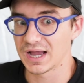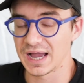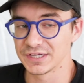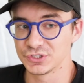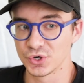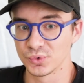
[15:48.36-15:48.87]

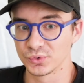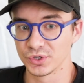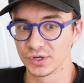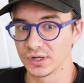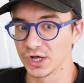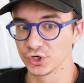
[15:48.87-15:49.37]
I don't
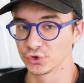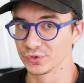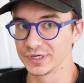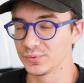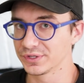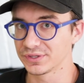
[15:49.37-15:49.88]

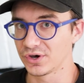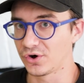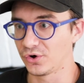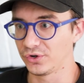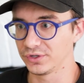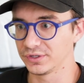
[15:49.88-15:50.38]
agree with
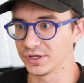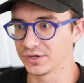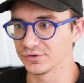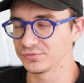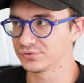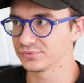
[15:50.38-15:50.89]
all
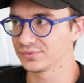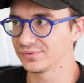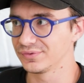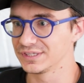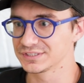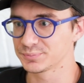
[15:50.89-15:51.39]
of
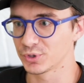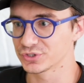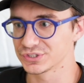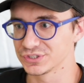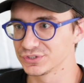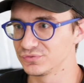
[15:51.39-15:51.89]
this
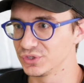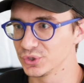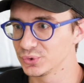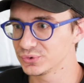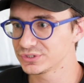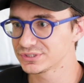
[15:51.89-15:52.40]
person's
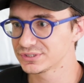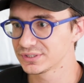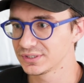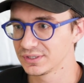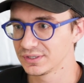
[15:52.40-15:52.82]
views.